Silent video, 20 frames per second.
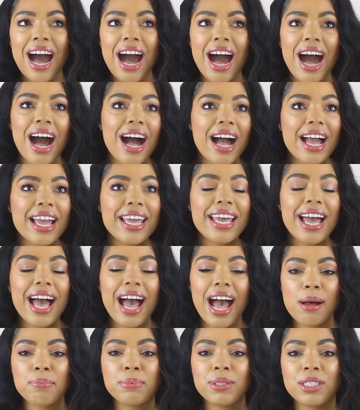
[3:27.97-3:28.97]
I
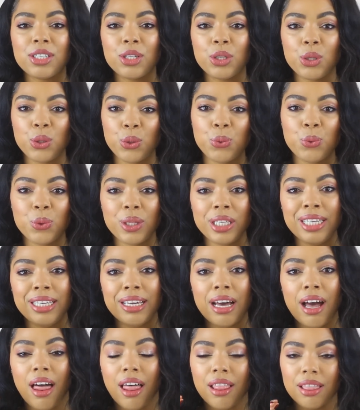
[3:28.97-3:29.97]

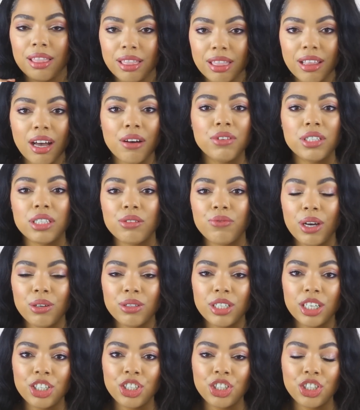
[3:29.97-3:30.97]
absolutely love this
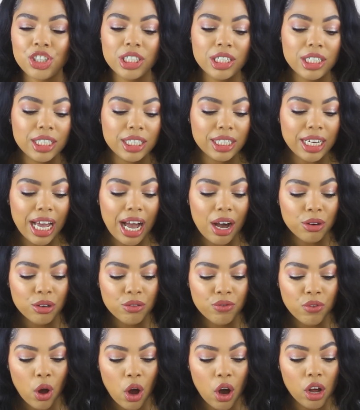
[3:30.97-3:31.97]
foundation, and out
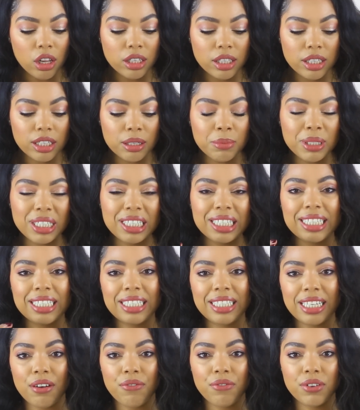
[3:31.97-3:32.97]
of all of them, this is
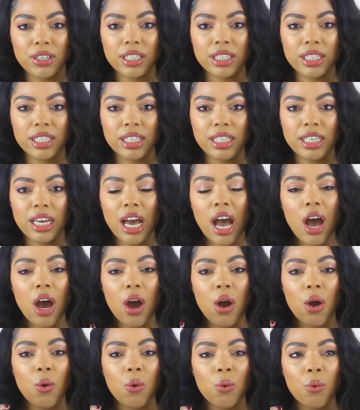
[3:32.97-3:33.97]
definitely
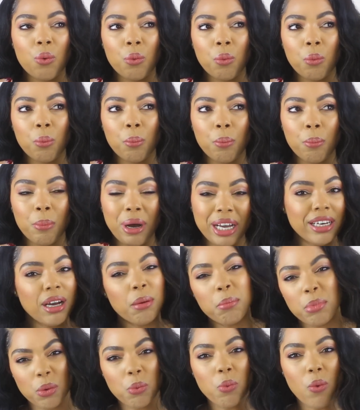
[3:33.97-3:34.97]
my
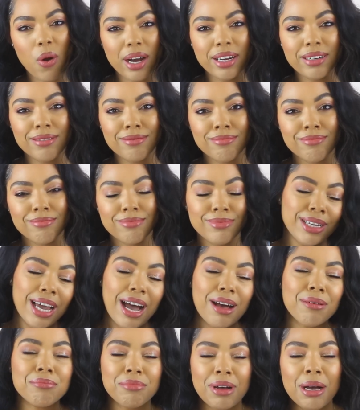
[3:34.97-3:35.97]
number one.
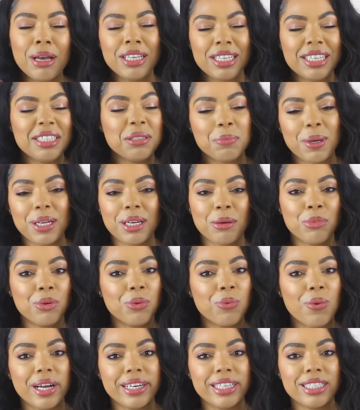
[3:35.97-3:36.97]
Yeah, it is my number
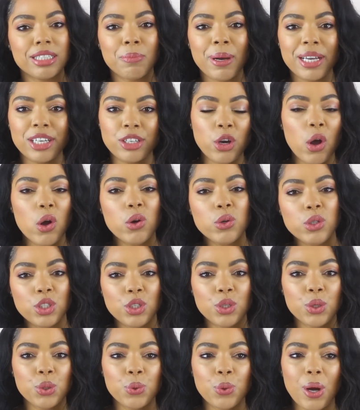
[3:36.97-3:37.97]
one. It's my go
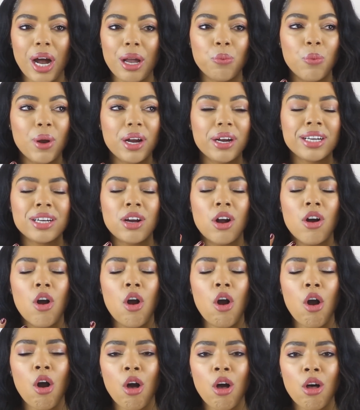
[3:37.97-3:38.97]
to. I wear it
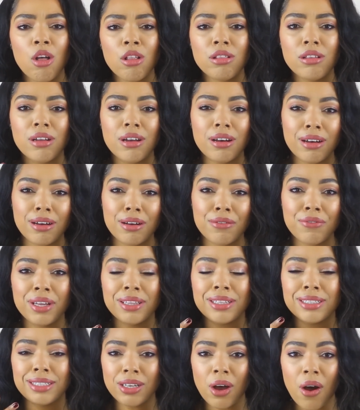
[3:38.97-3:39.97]
all of
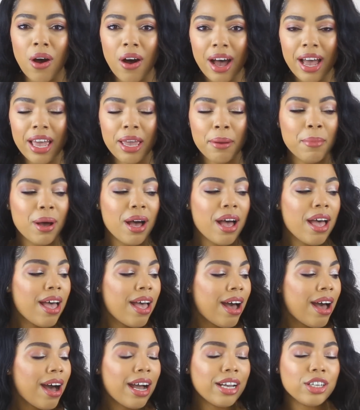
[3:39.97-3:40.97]
the time.
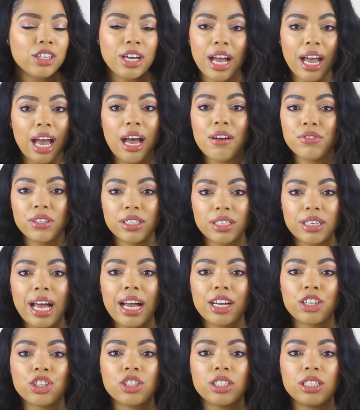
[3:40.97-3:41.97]
I, I, have to
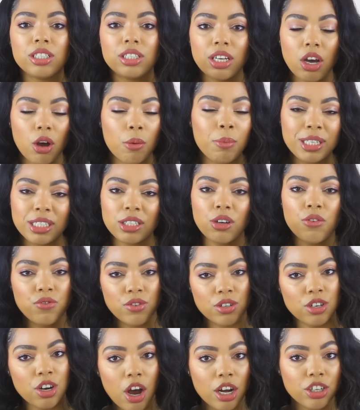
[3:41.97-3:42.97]
actually tell myself
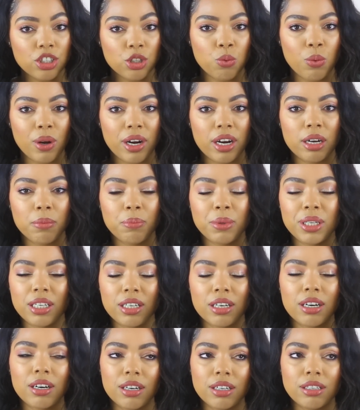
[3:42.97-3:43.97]
not to wear it
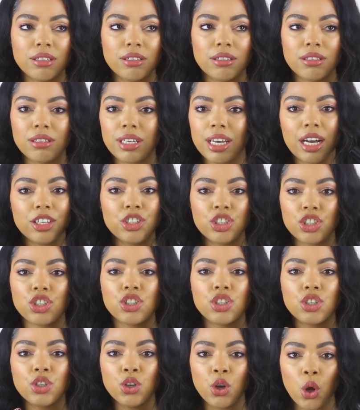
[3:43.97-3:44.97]
because I
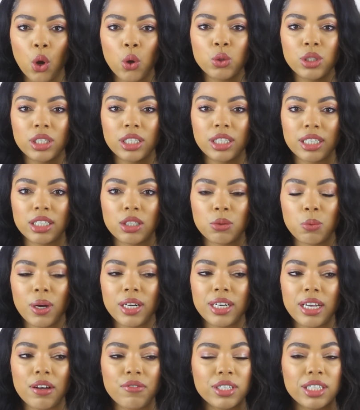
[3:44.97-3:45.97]
just go to this
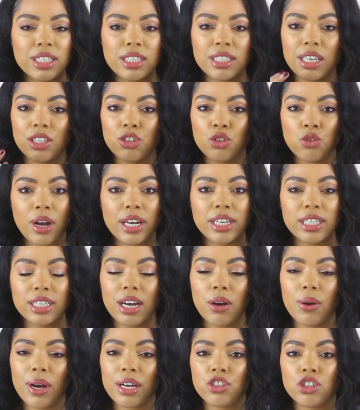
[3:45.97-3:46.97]
one. Ever since I tried it
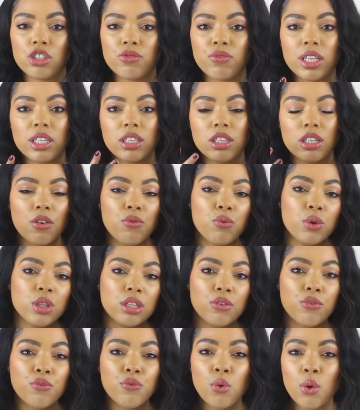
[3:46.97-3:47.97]
out, I just fell in love with
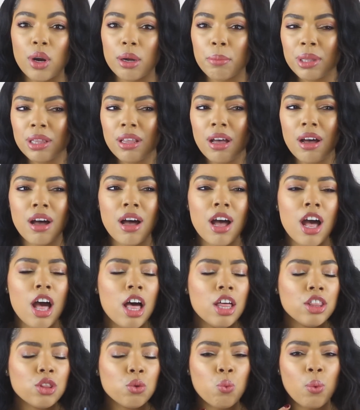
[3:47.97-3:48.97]
the formula,
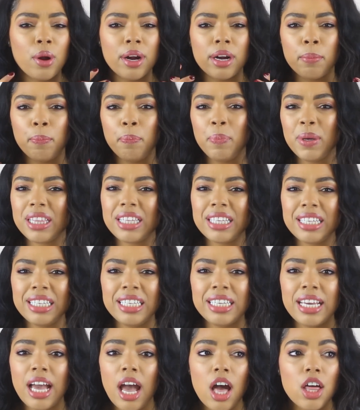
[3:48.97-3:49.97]
the
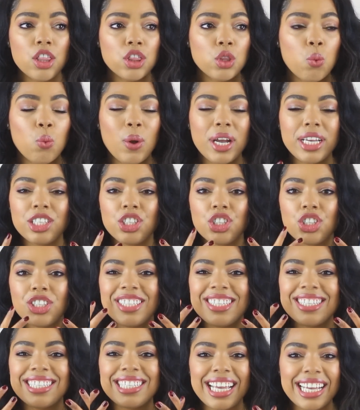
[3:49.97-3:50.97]
wearability, the way it
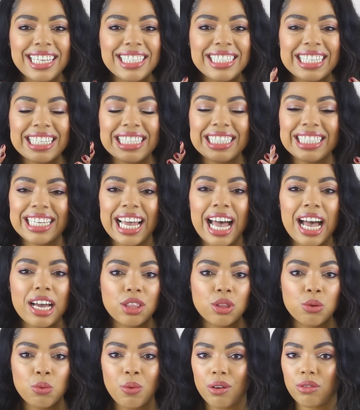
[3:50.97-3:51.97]
just stays
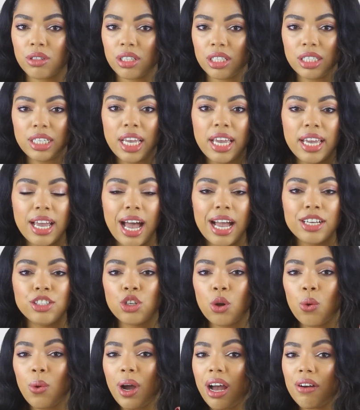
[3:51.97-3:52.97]
intact throughout the day. I
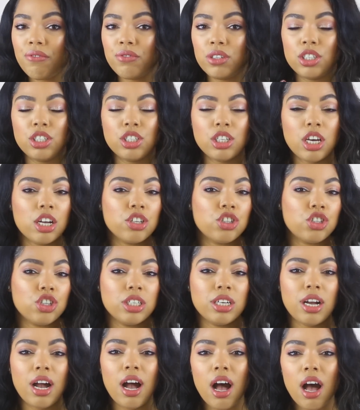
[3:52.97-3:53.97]
don't have to touch
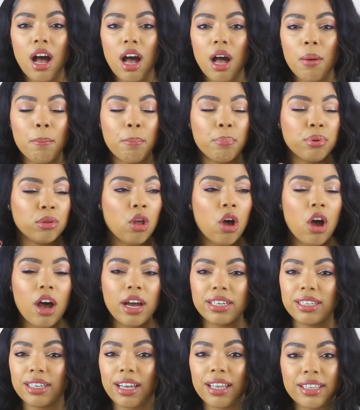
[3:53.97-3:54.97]
it up, ah,
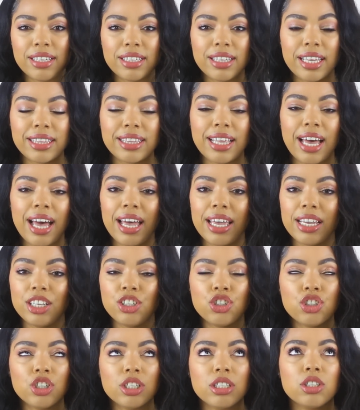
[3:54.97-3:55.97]
blot, nothing like that.
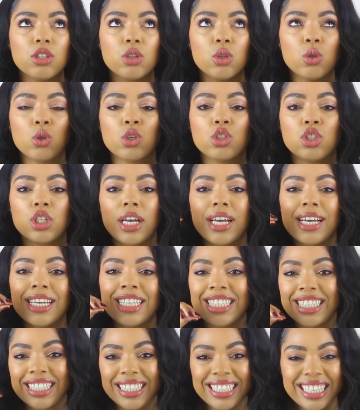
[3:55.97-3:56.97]
It just looks
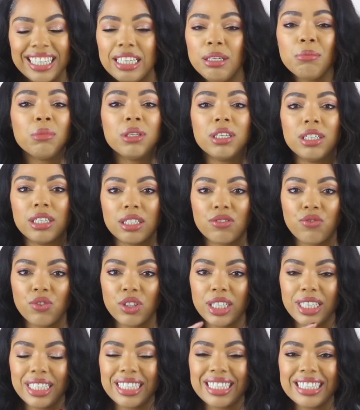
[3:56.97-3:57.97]
seamless for
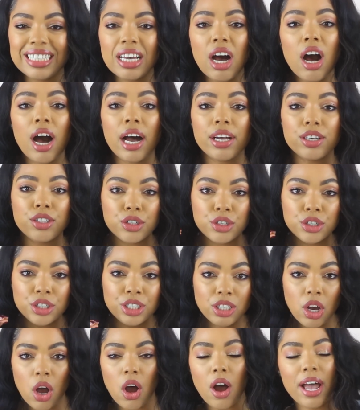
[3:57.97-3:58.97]
the entire
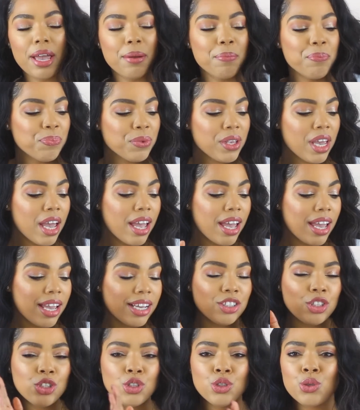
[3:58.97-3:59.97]
time.
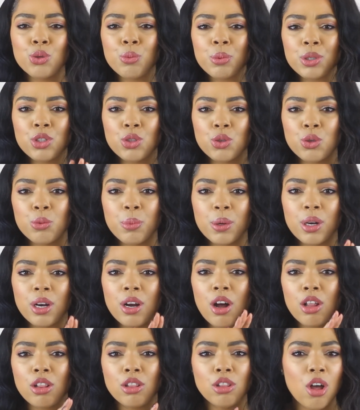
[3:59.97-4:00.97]
It's super,
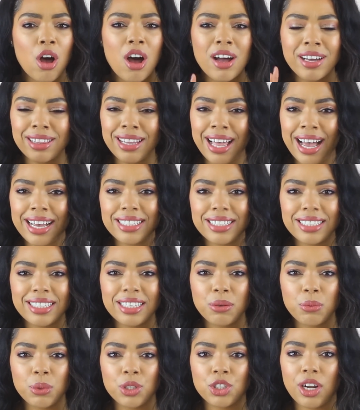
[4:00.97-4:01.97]
super long
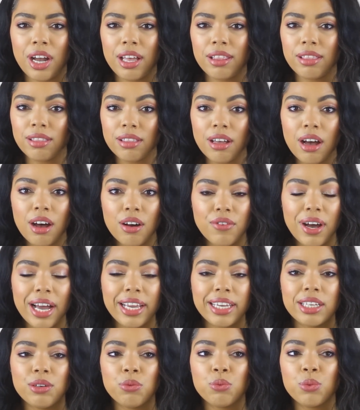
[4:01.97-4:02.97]
lasting, which I love.
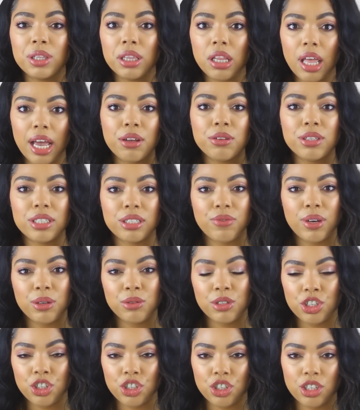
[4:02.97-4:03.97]
I can rely on this
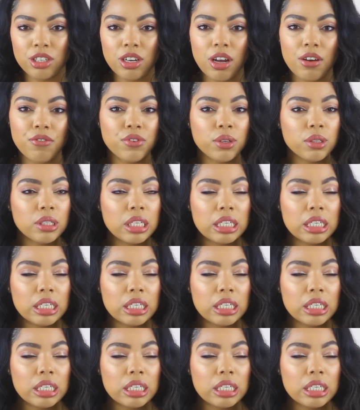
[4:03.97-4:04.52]
foundation and not feel